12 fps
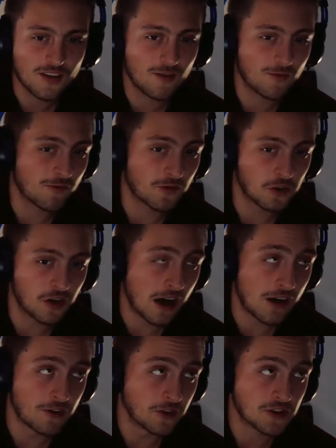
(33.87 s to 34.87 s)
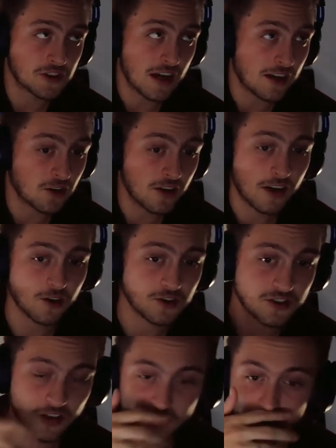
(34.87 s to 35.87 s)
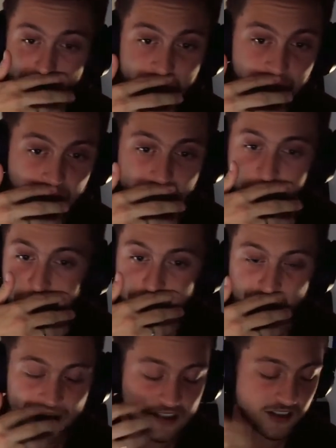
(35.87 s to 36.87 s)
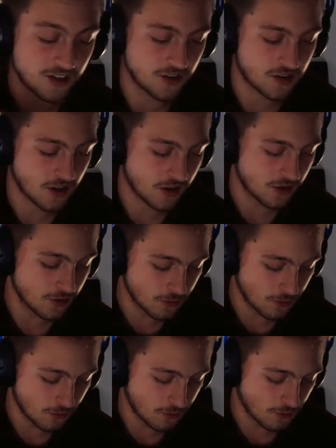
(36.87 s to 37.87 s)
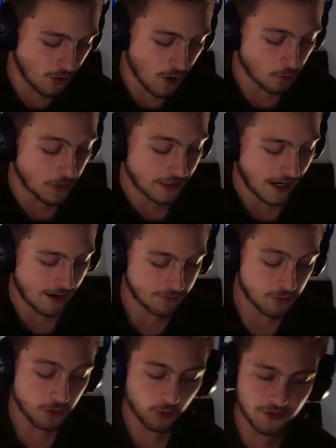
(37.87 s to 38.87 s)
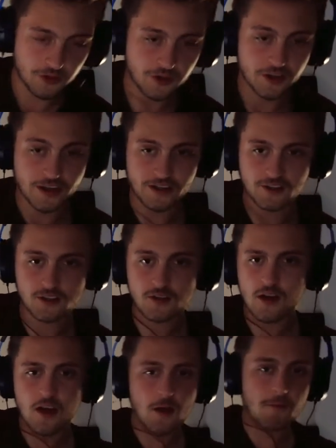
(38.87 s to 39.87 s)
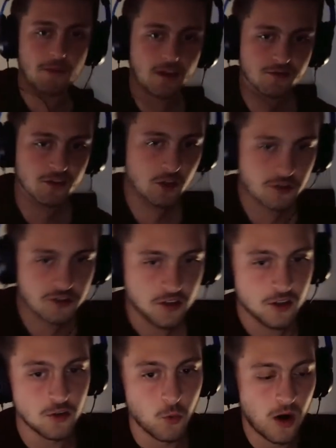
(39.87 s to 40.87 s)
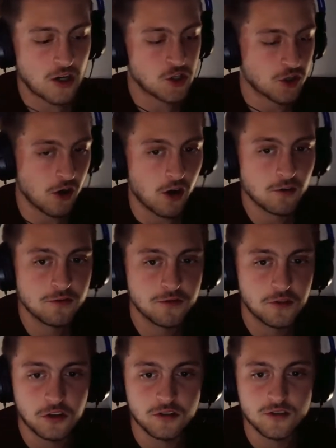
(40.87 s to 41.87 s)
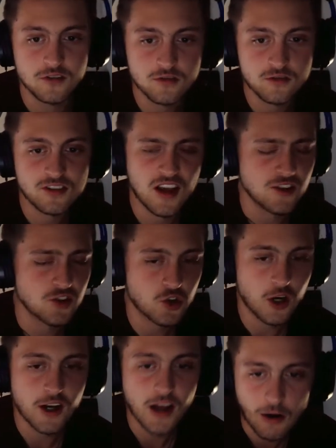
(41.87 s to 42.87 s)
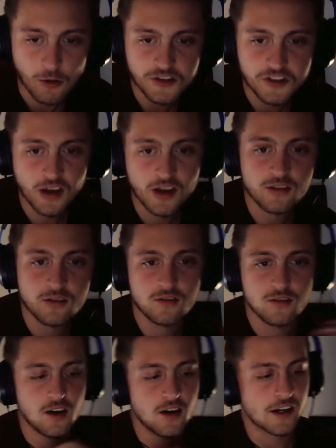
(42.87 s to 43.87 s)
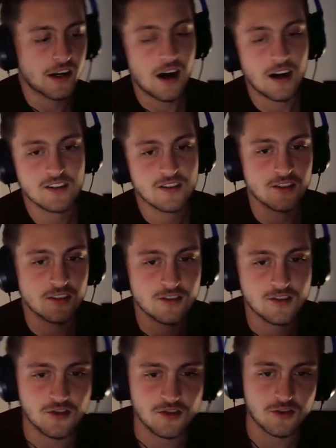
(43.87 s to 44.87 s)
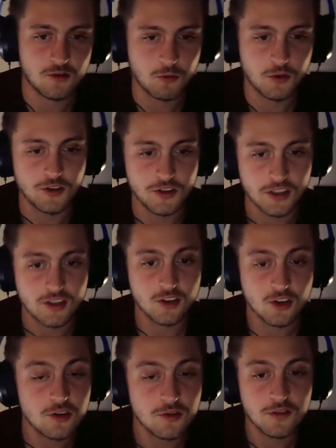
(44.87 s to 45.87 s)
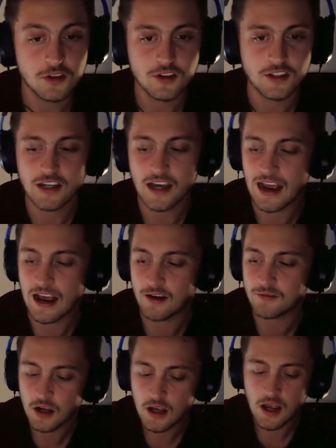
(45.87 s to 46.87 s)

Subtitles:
for either Saturday or Sunday. I'm probably honestly just going to do a recap for both of the days. It feels good to watch golf for 10 straight hours again. Like, honestly, it's just a really good feeling to have.